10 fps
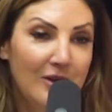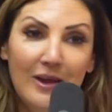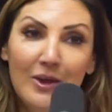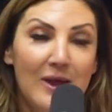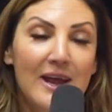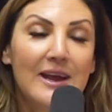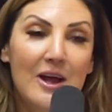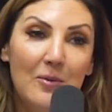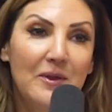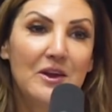you can't
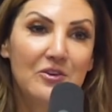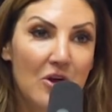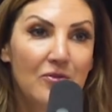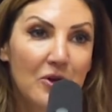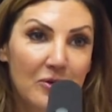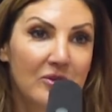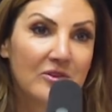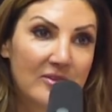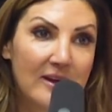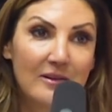help that a dolphin always
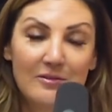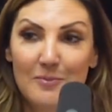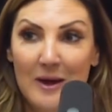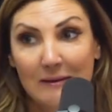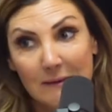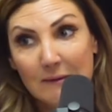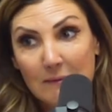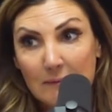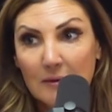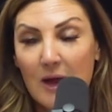looks like it's smiling.
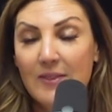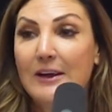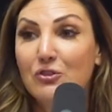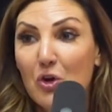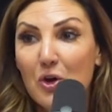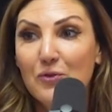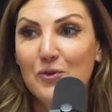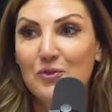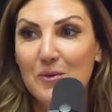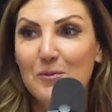I think it's hard
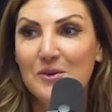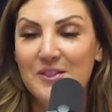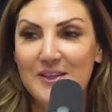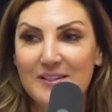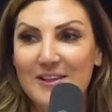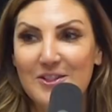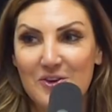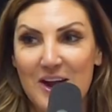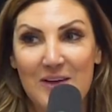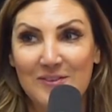for someone to think that they're
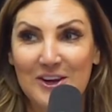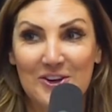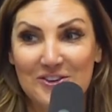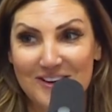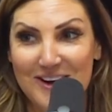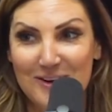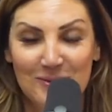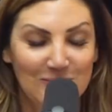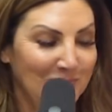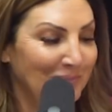not having a good dive.